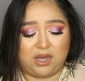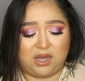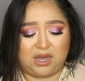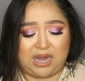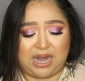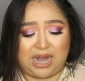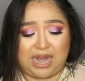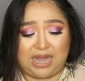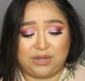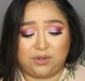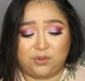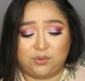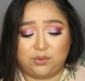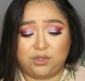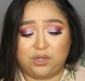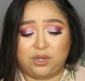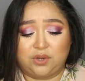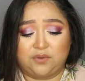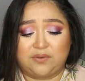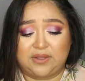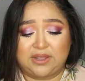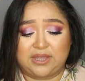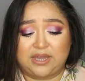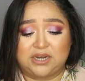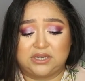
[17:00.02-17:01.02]
I don't
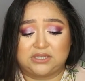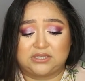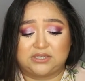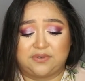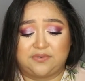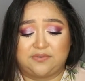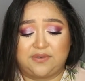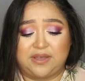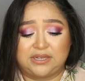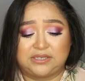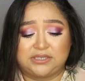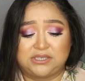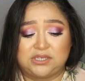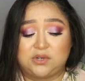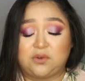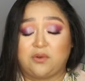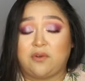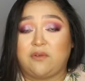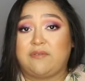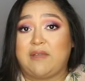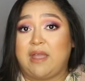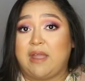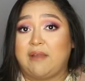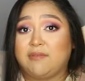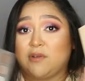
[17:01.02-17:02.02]
know if I got it defected or
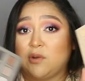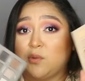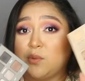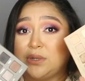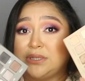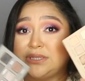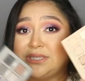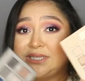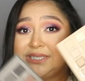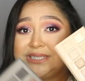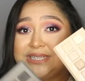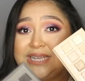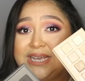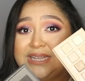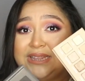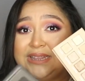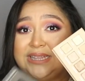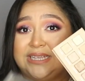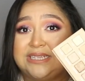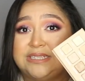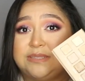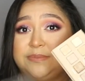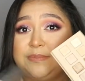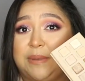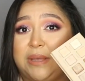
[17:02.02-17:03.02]
if everyone's is like
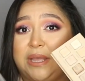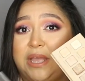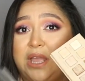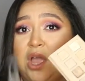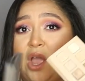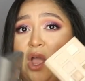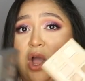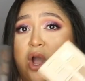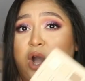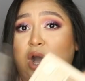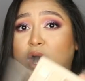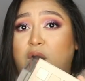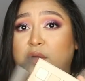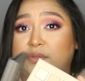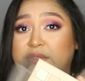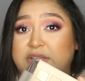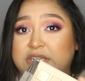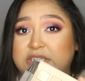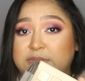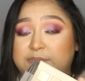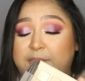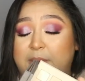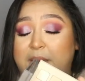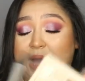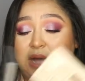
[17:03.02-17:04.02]
this, but on
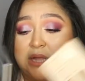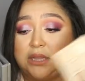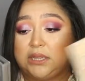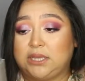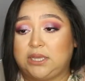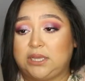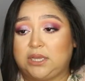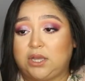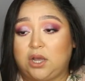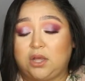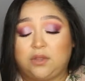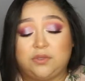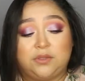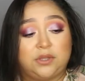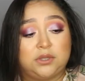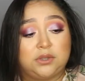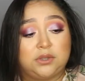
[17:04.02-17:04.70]
this palette, on the